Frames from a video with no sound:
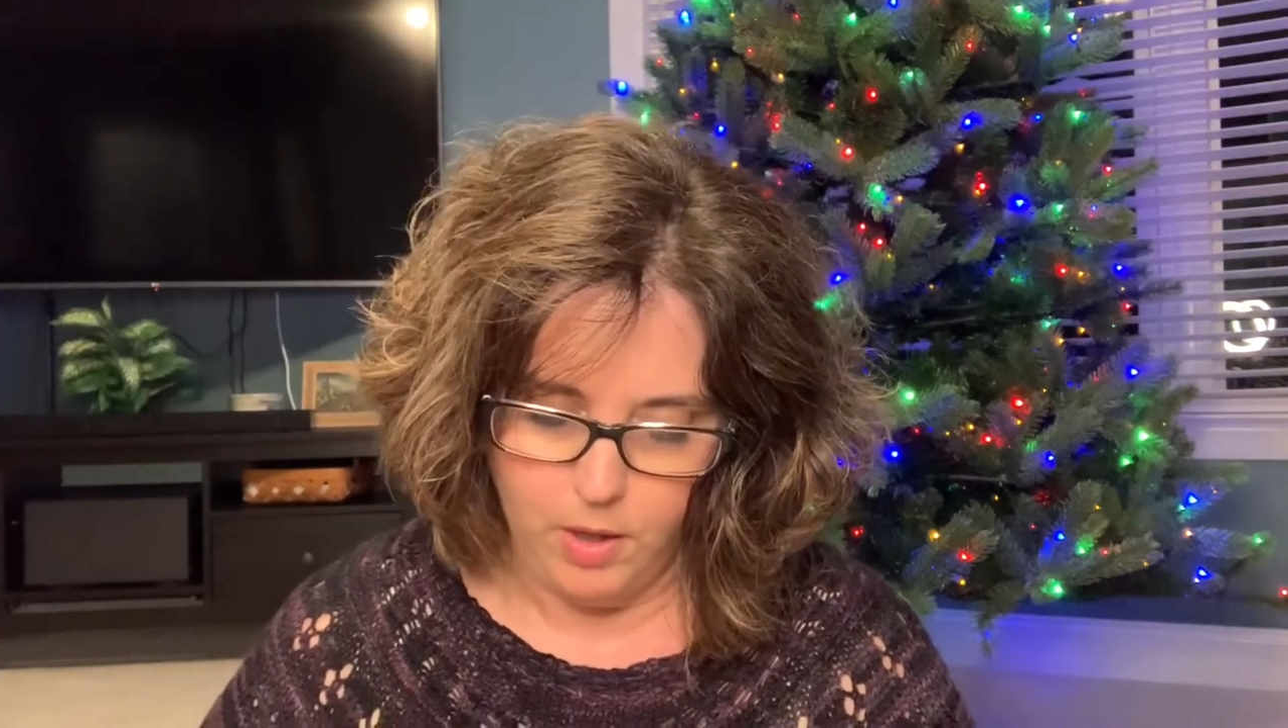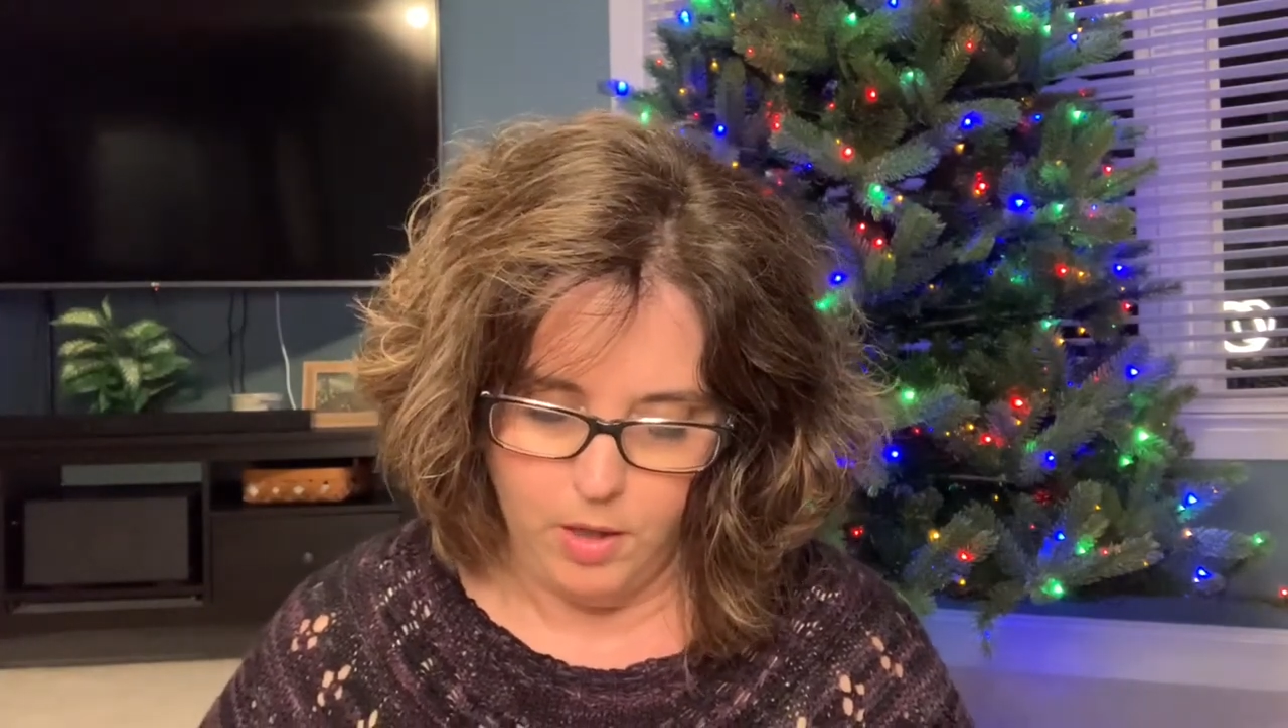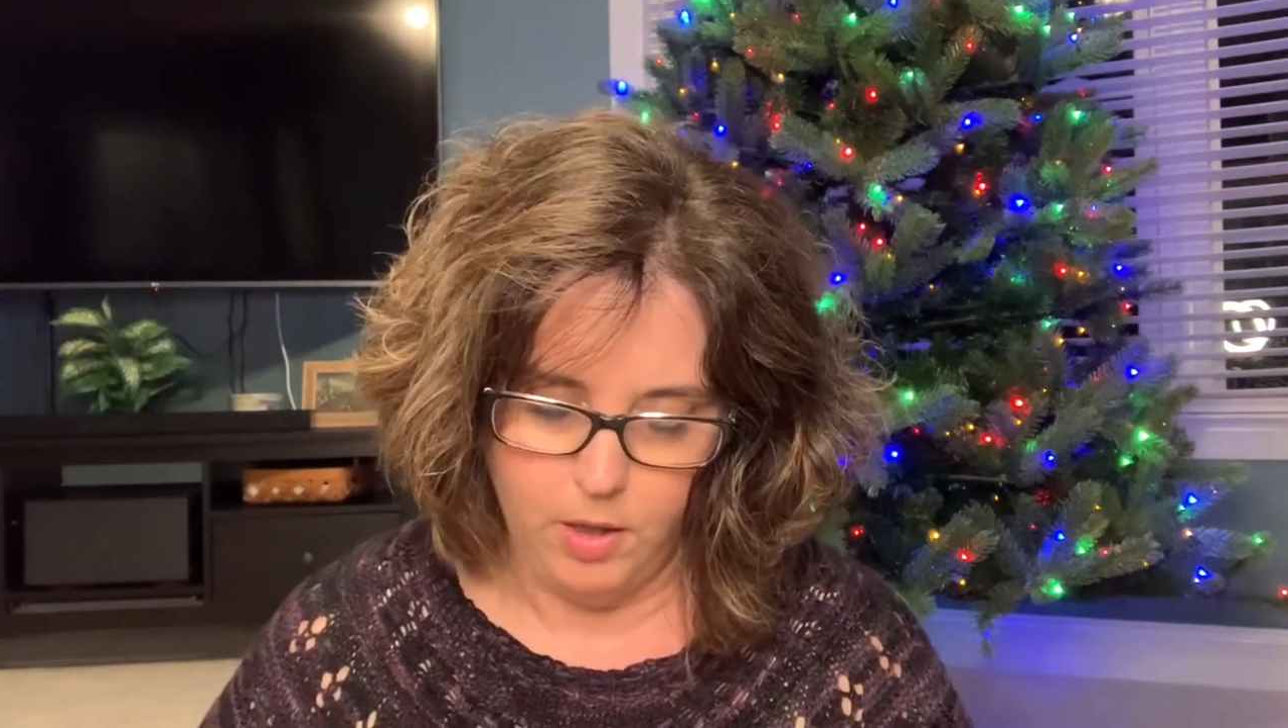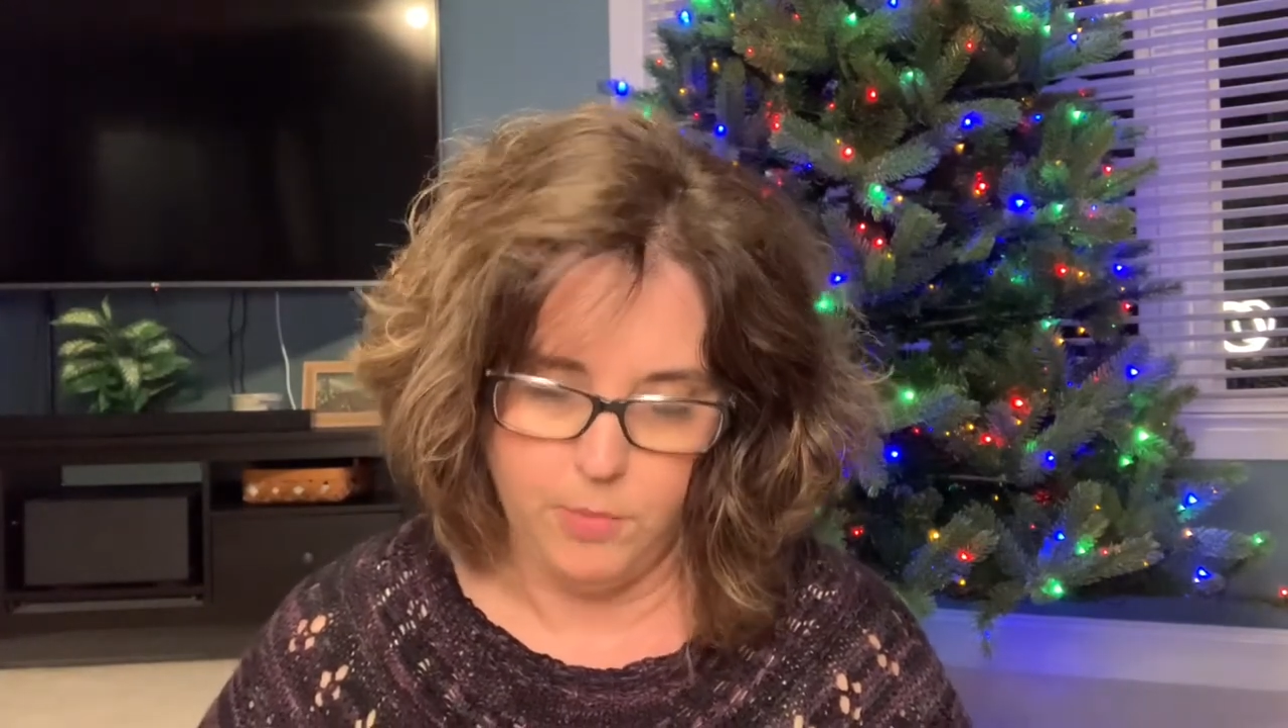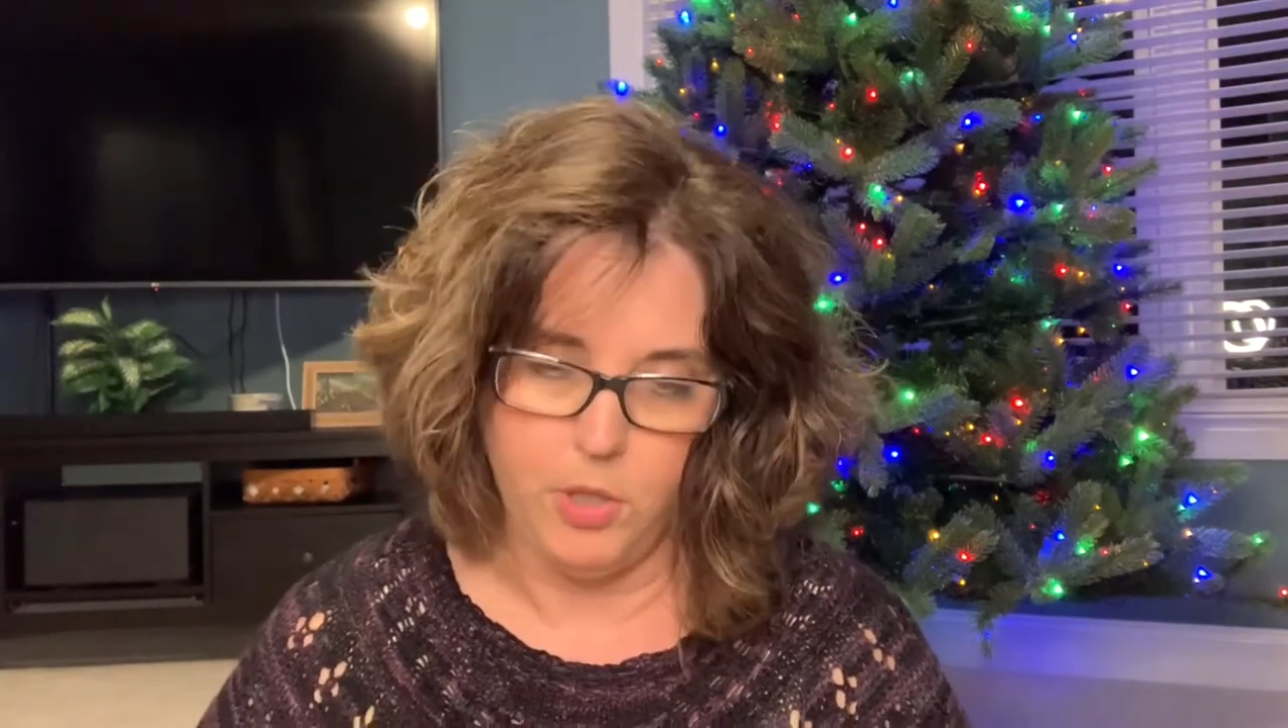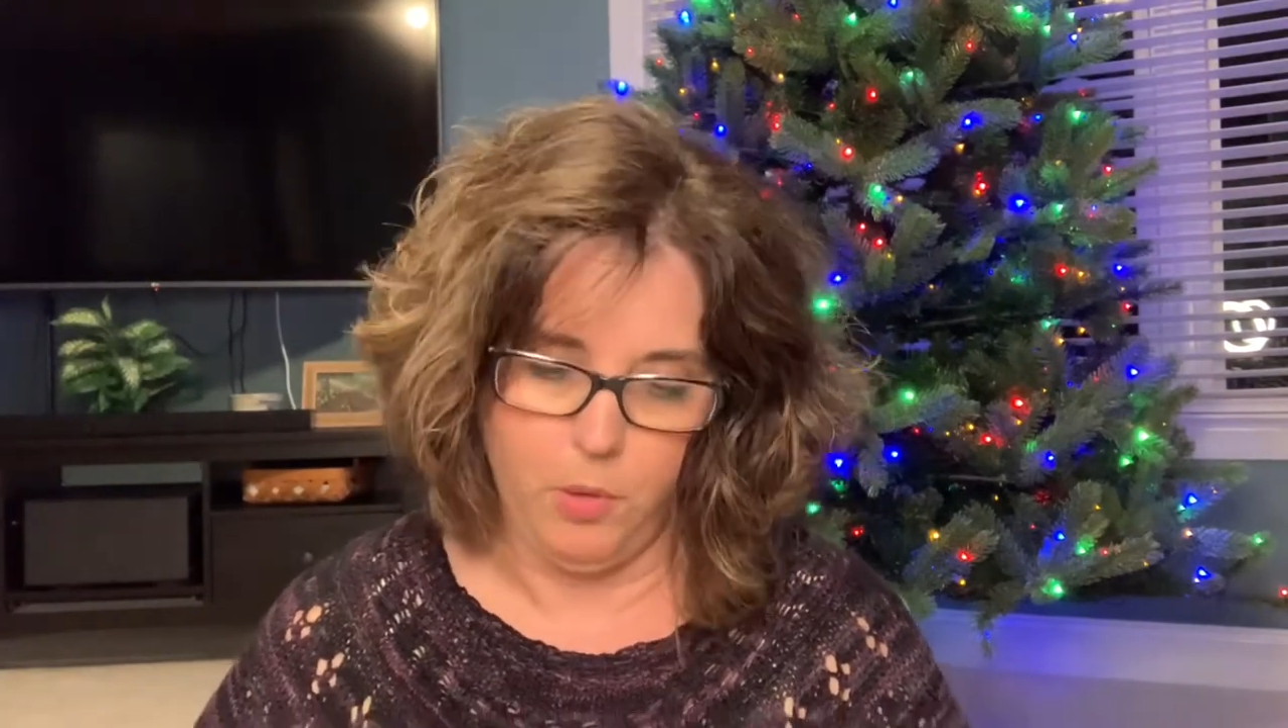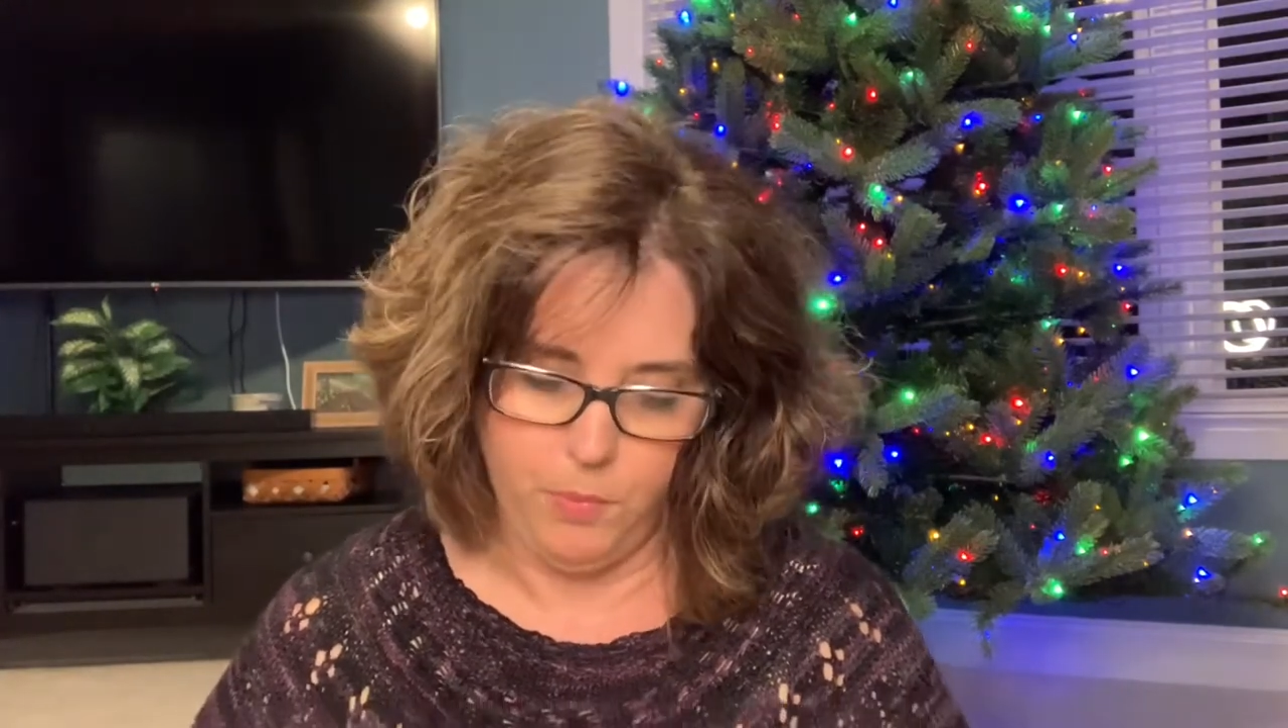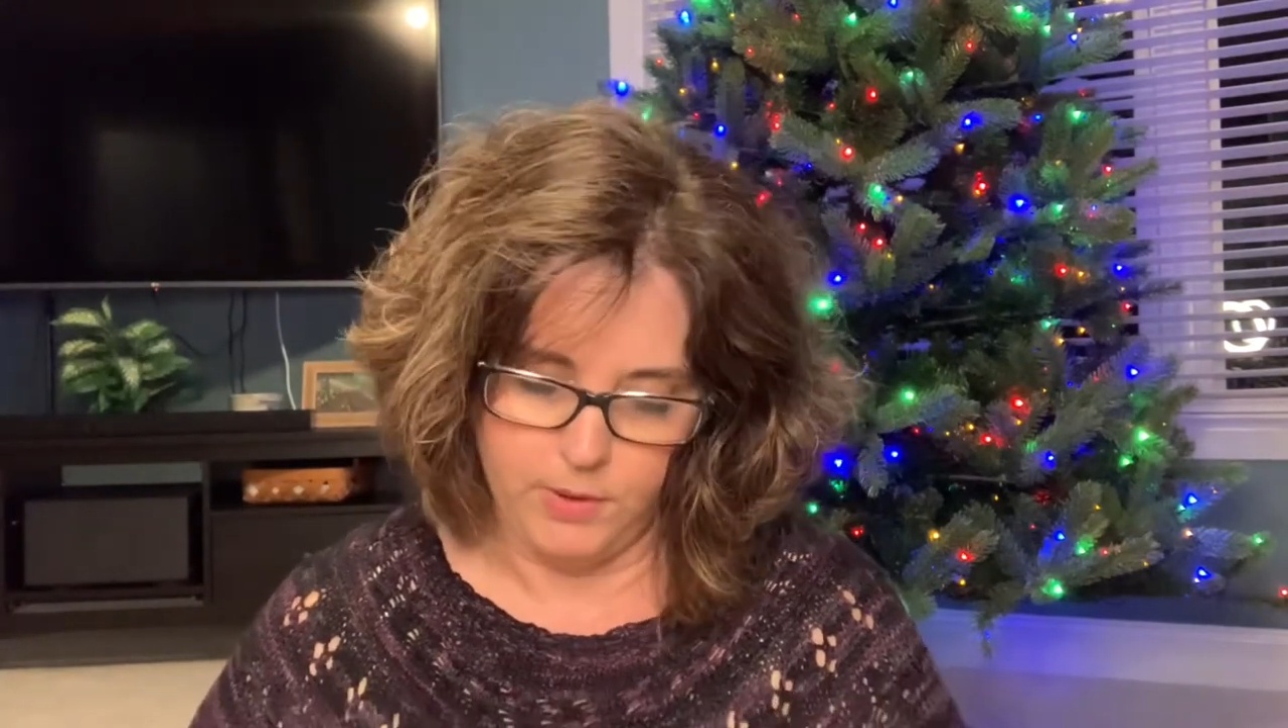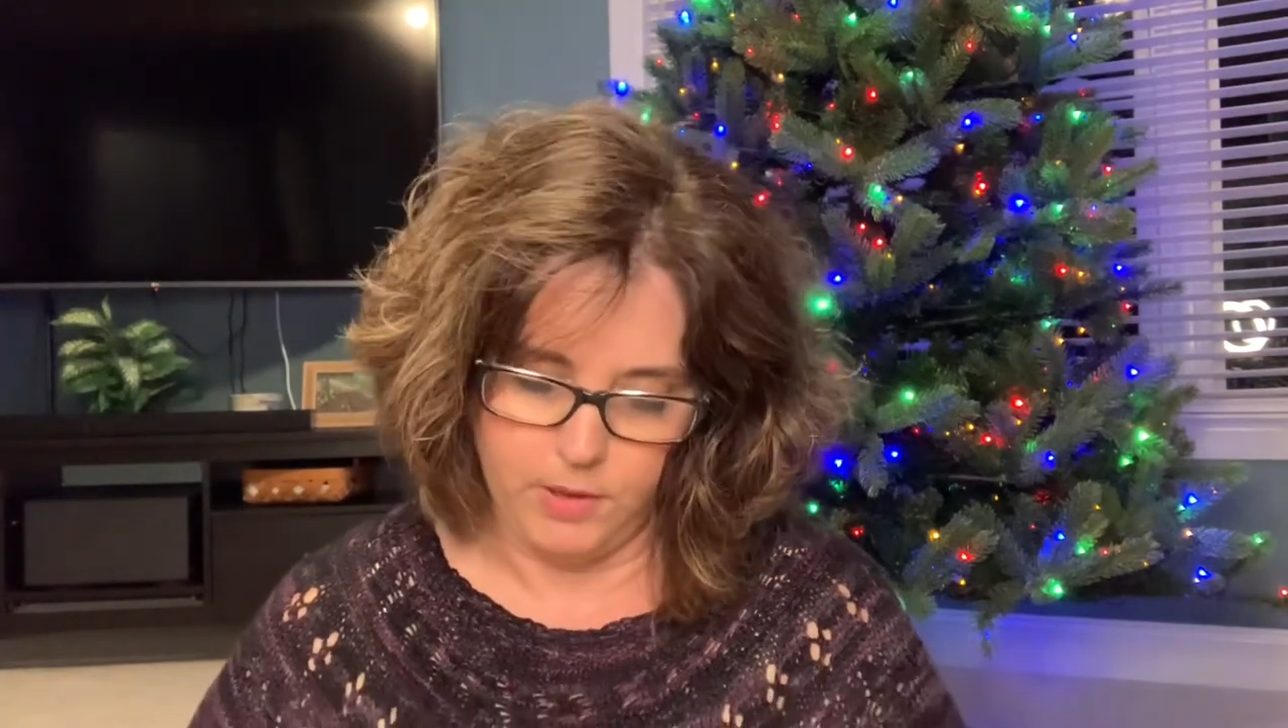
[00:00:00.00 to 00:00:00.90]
Um, she opens